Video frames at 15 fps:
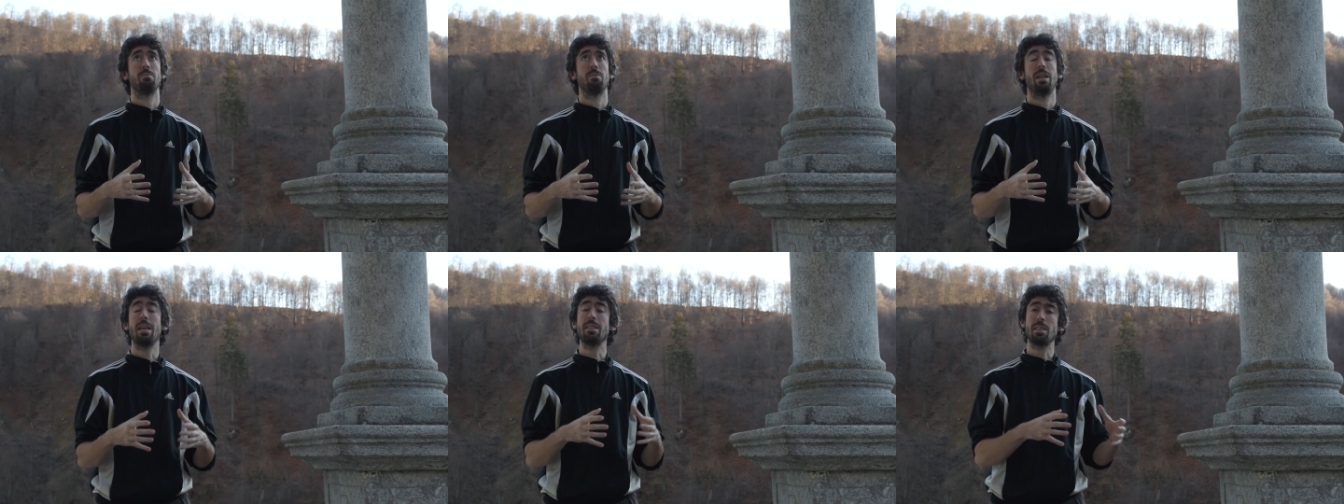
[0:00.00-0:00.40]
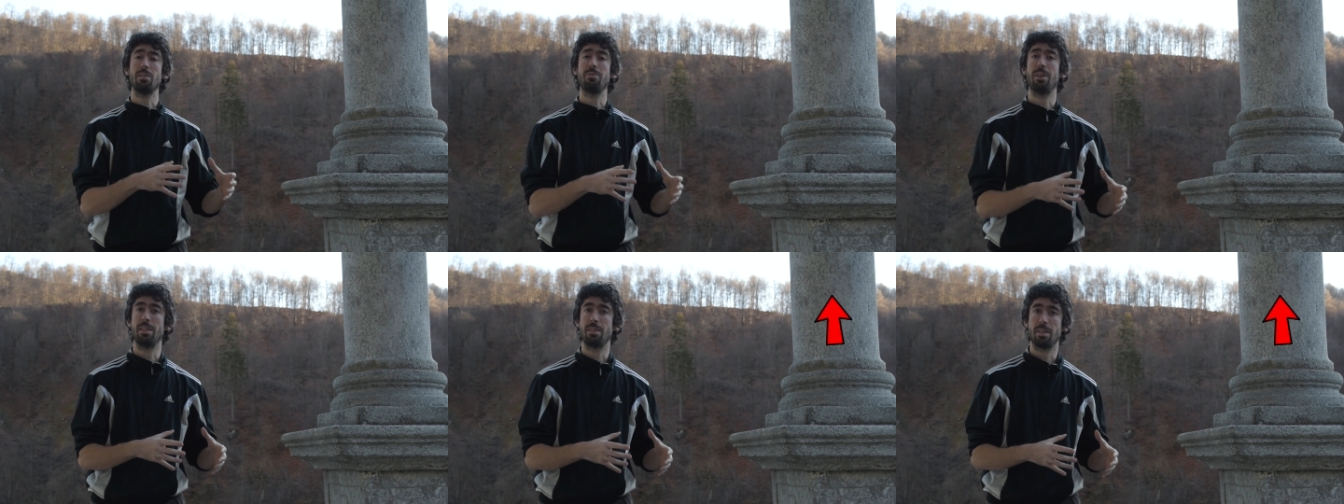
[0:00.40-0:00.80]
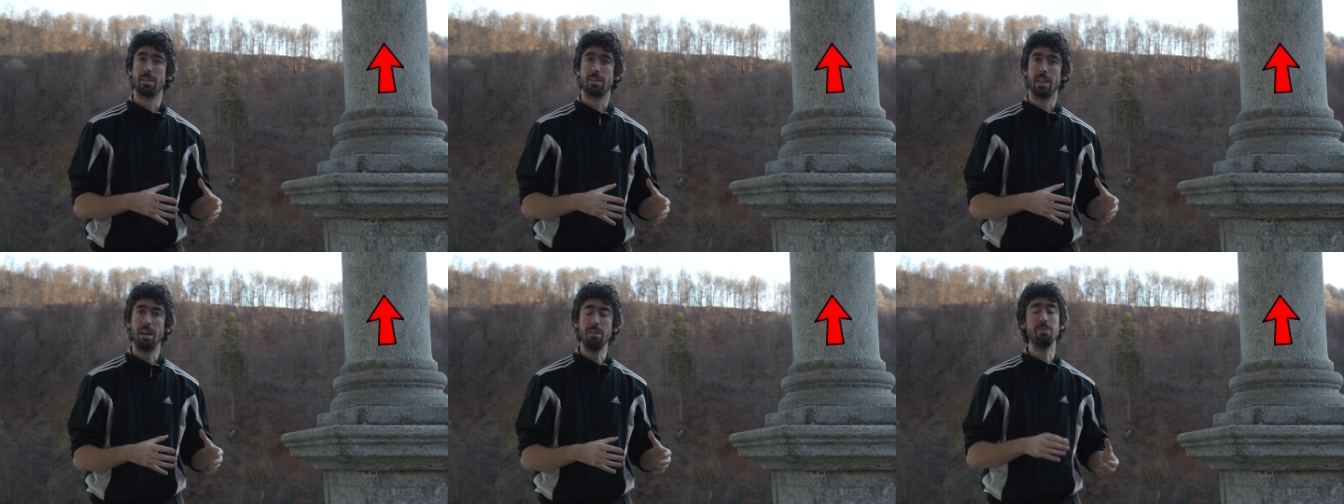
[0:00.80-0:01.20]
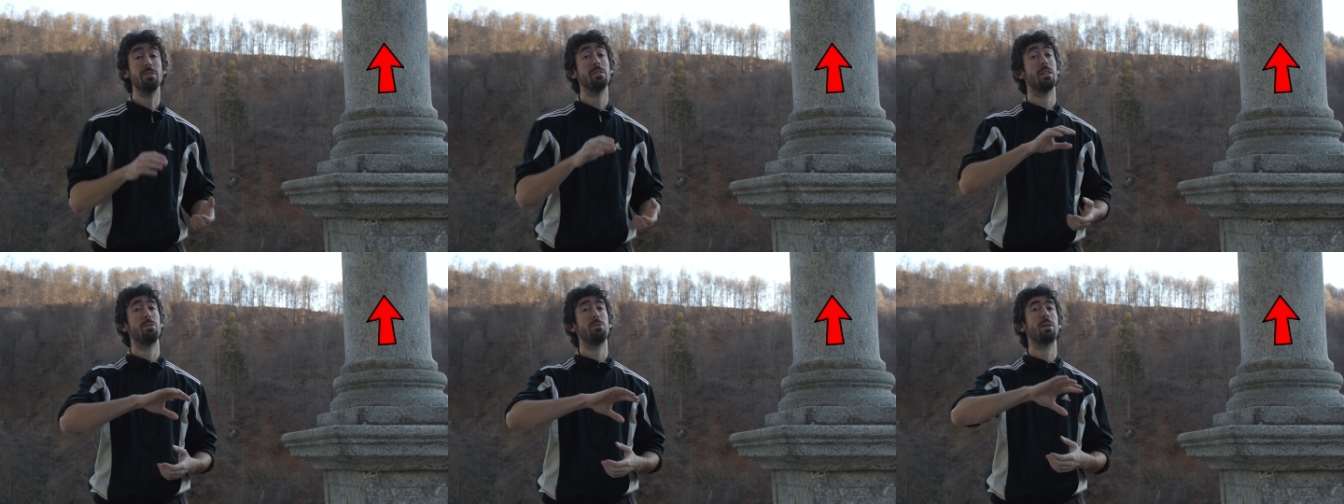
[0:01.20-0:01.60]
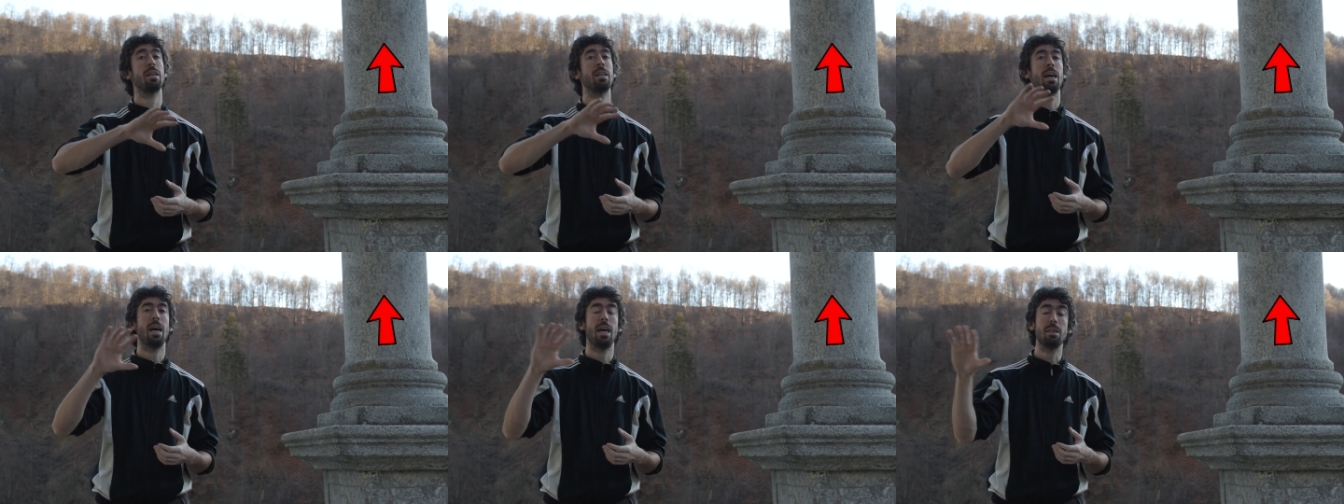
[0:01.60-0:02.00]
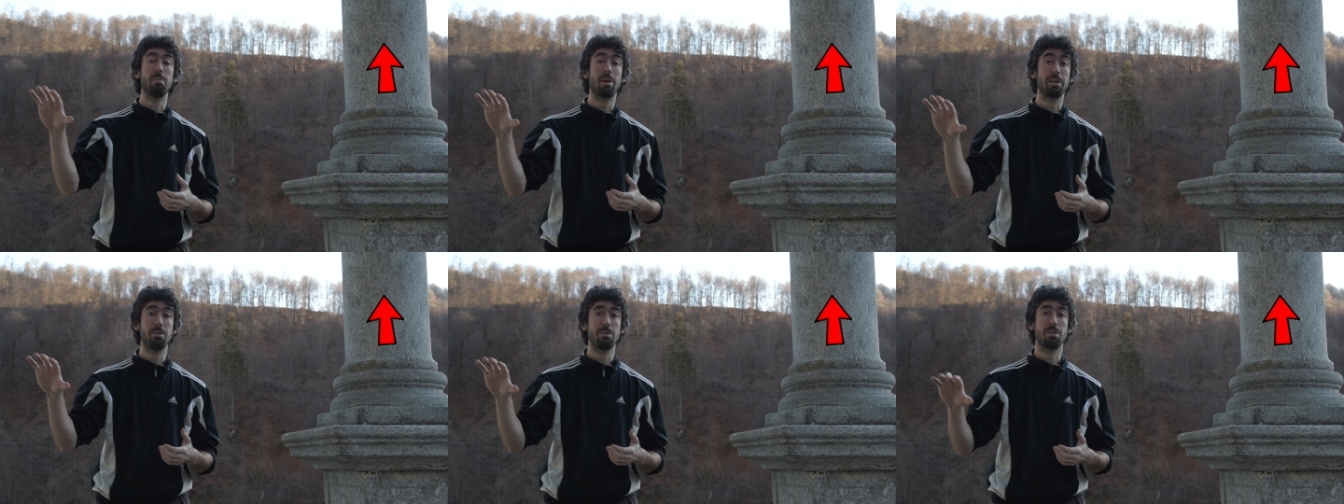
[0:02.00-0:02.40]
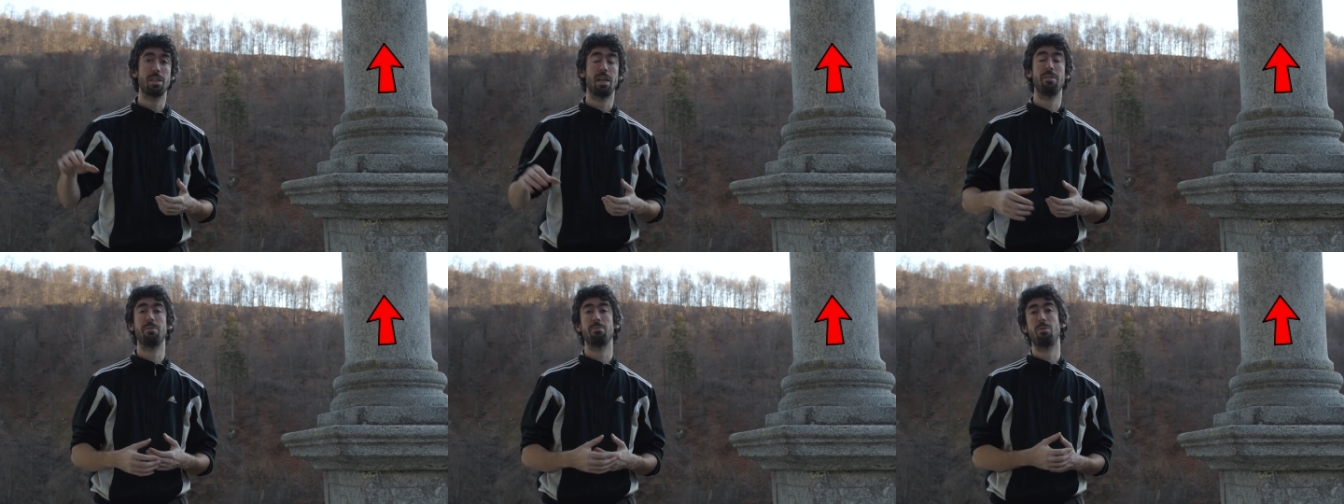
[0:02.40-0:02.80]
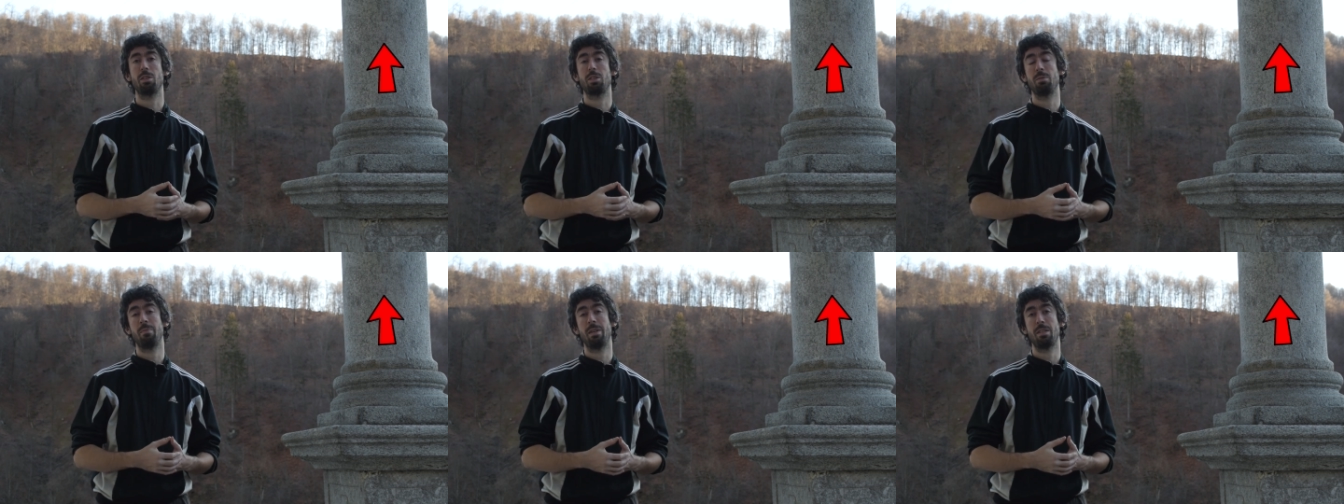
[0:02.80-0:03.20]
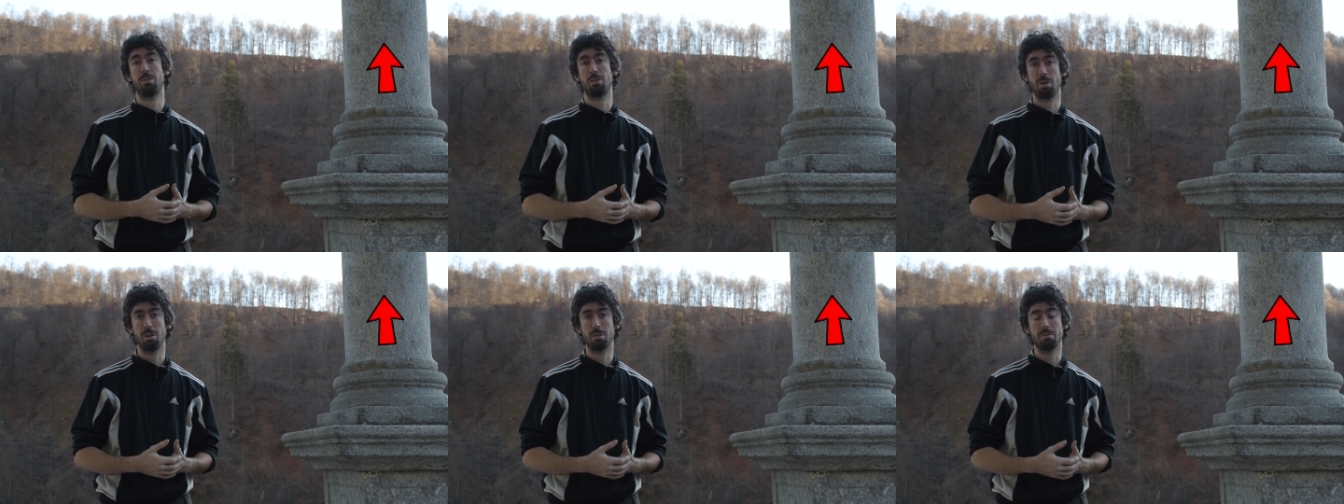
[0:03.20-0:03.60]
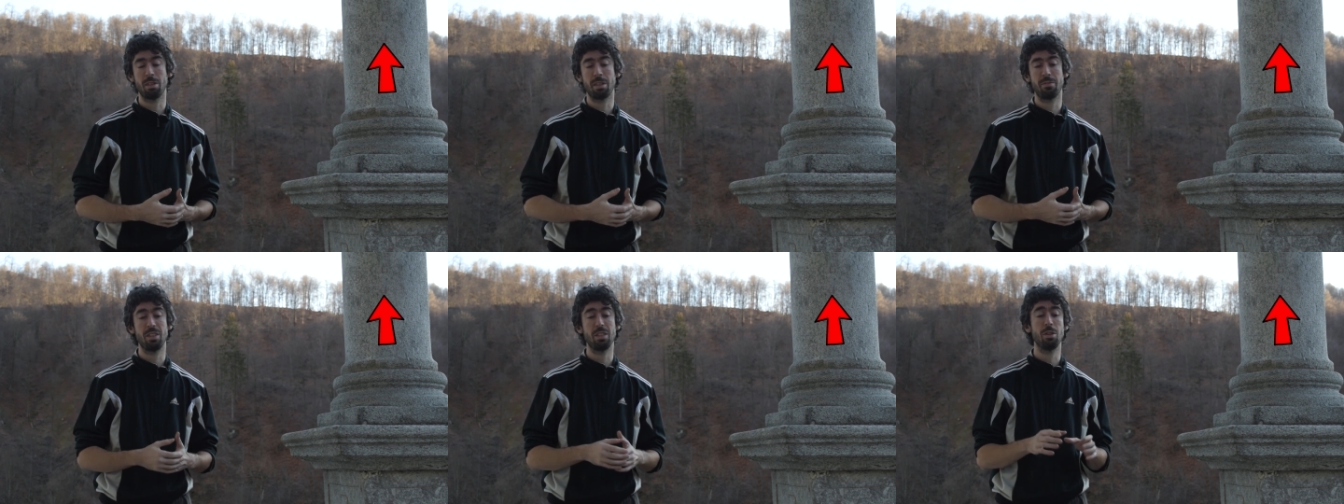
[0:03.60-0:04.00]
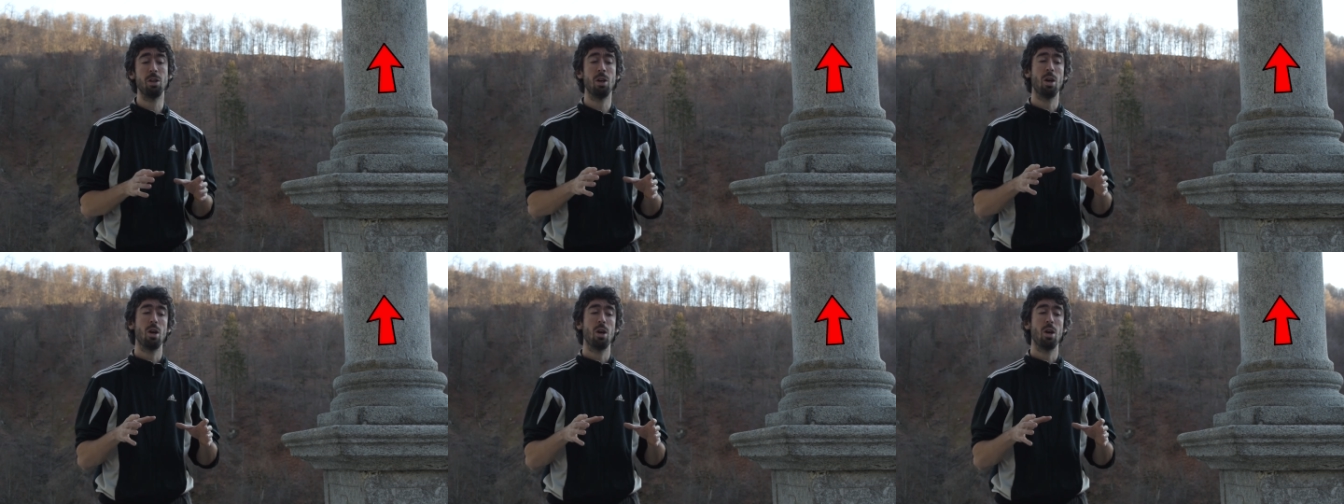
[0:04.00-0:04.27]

lesser fancy stuff that you can add by yourself watching my solo training video,